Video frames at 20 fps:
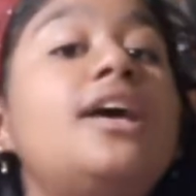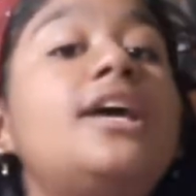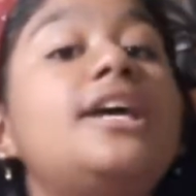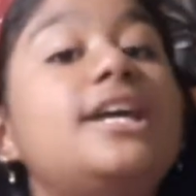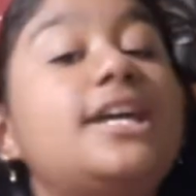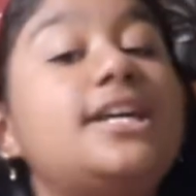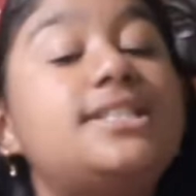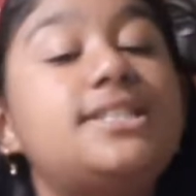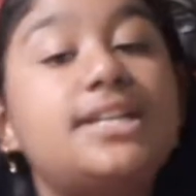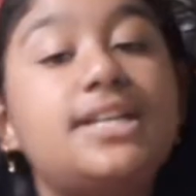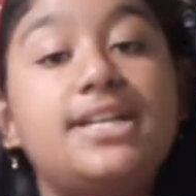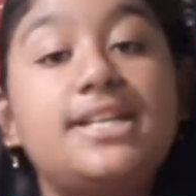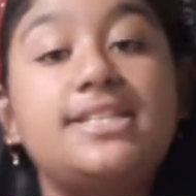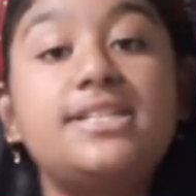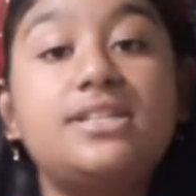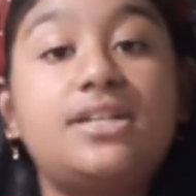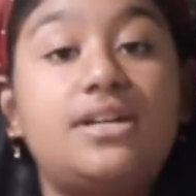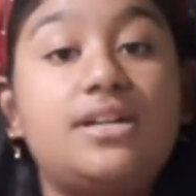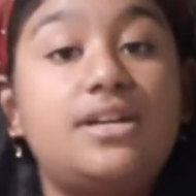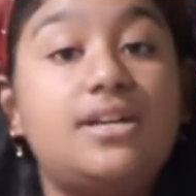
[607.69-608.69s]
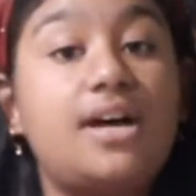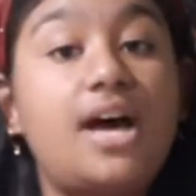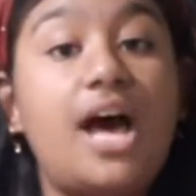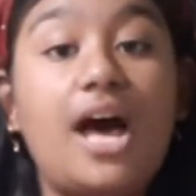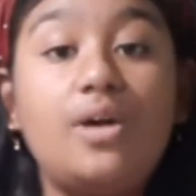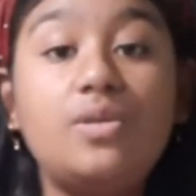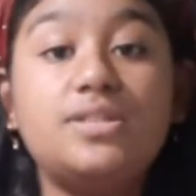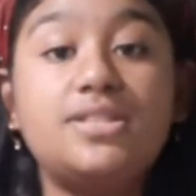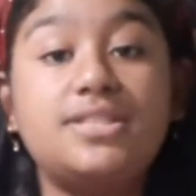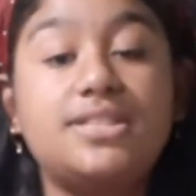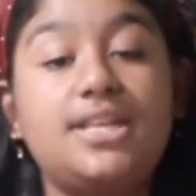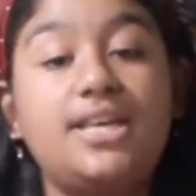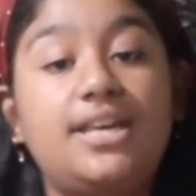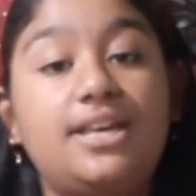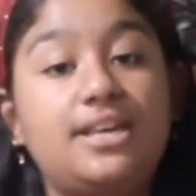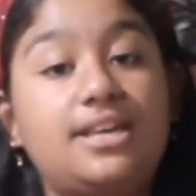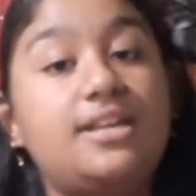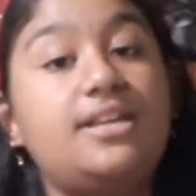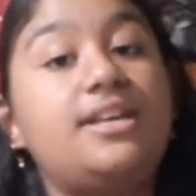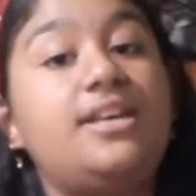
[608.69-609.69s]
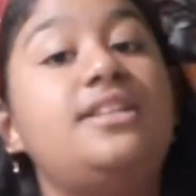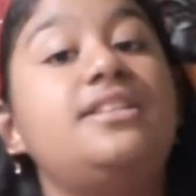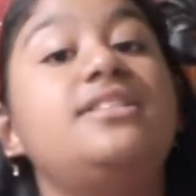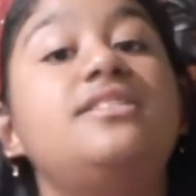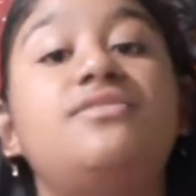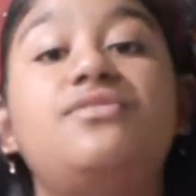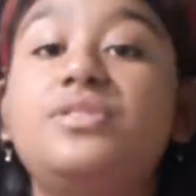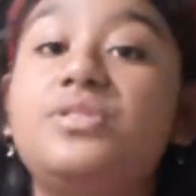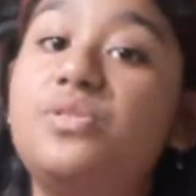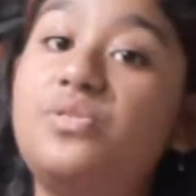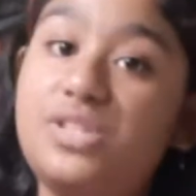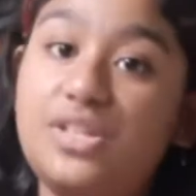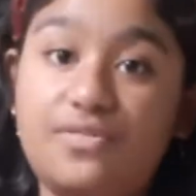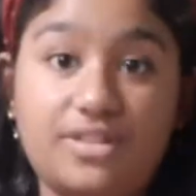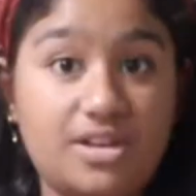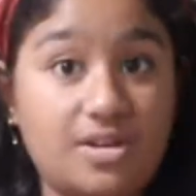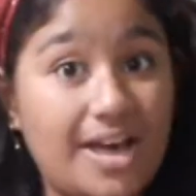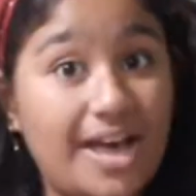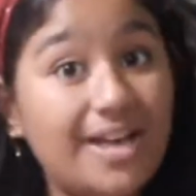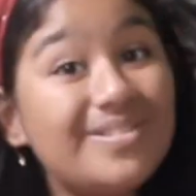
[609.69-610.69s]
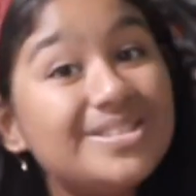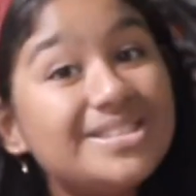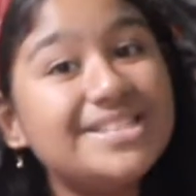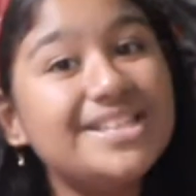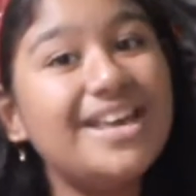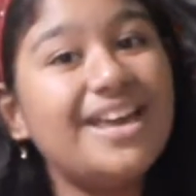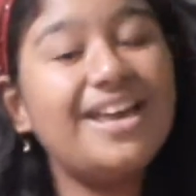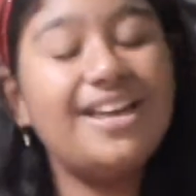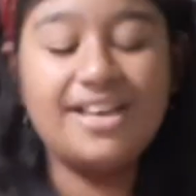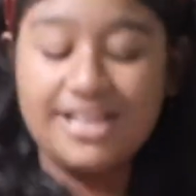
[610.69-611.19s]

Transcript: it is a housey, and if you don't even know housey,